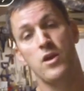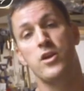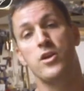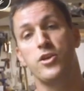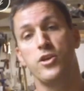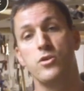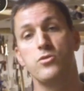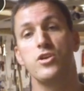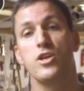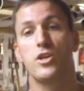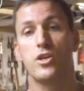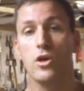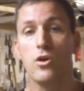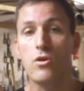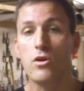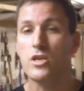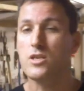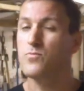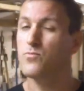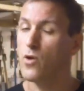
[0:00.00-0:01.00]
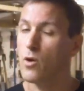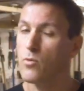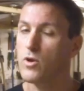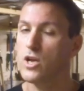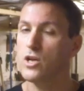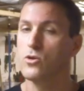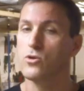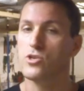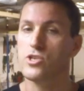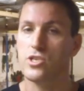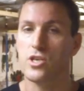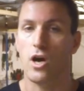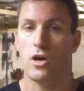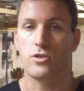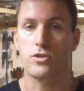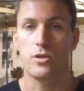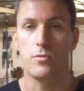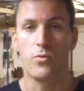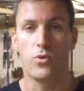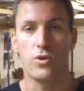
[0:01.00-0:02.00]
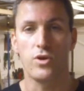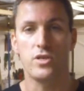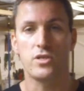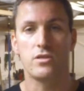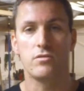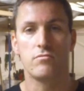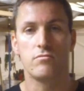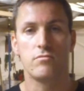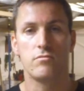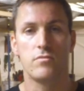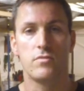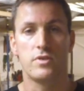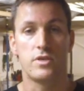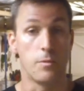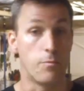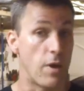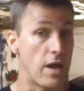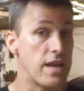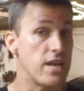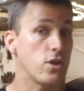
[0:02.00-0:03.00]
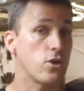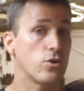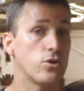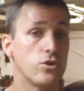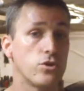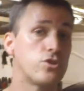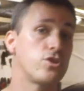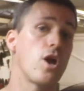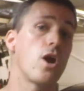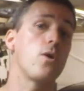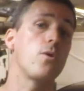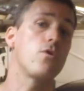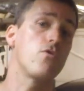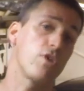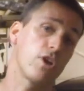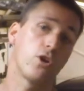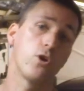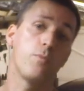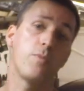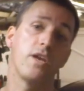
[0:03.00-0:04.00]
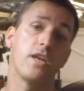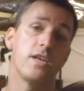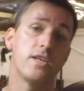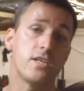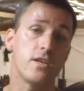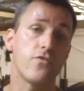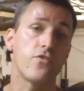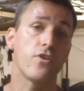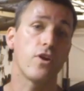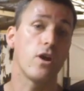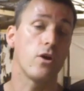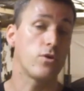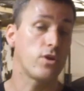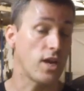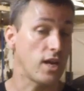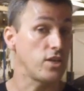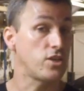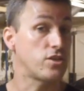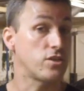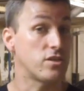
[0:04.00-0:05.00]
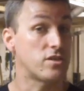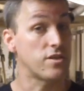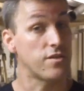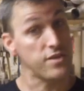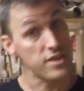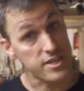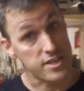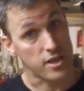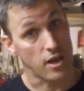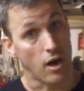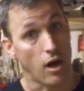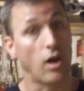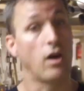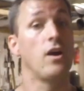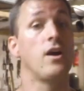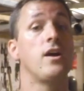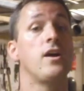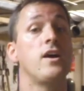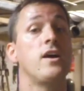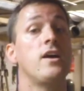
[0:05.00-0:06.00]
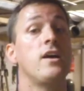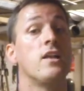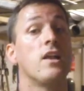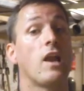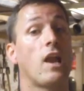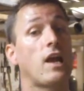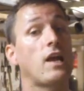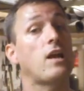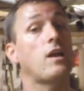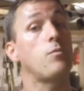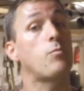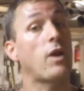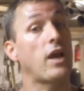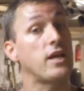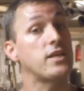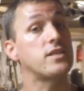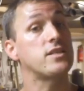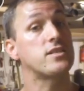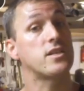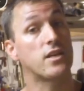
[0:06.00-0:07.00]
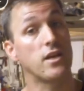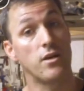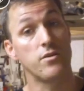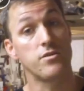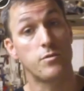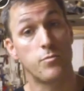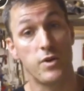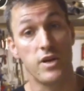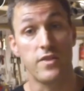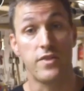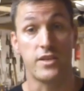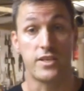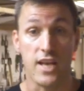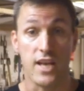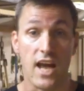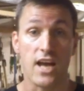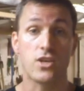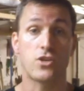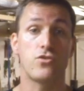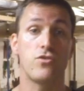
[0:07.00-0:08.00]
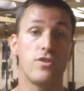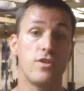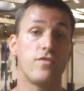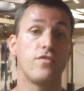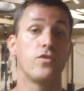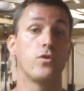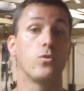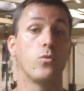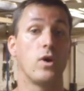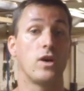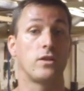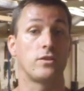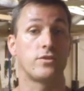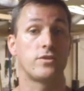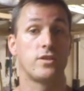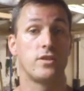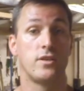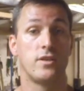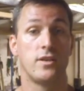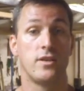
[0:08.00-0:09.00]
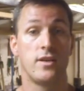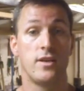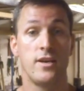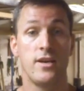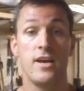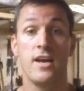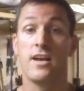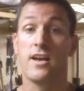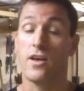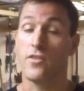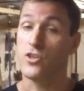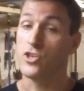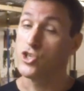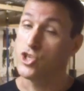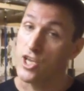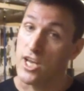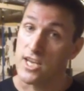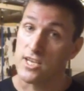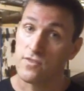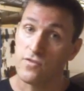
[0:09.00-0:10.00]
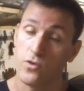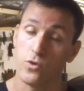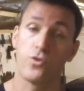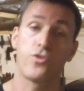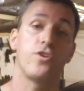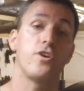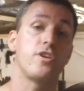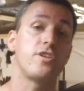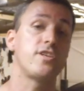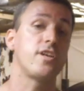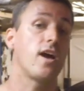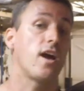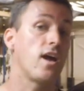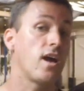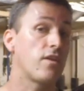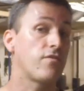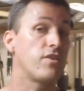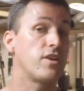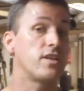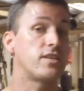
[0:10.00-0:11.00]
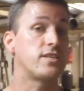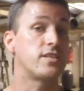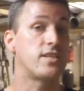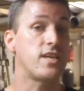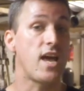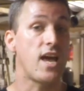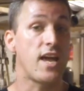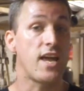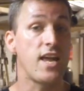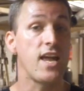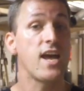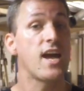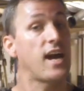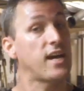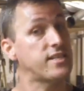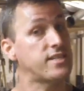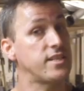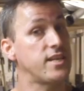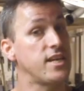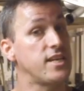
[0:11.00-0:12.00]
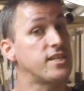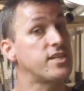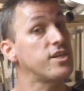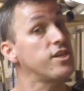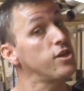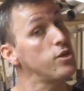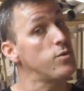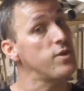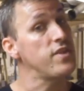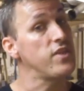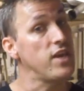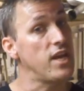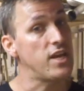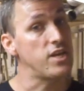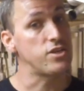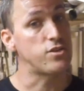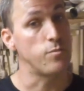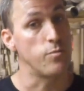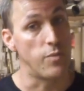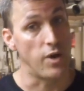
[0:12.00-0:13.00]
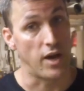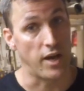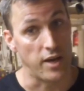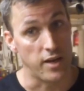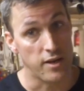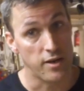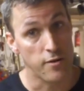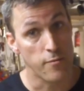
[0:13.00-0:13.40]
Using Google is probably a good starting point. Depending on your donor, it could be in a different location to this car. Likely places are going to be in the dash or in the footwells. Now the GS430 I have here today has the ECU in the engine bay.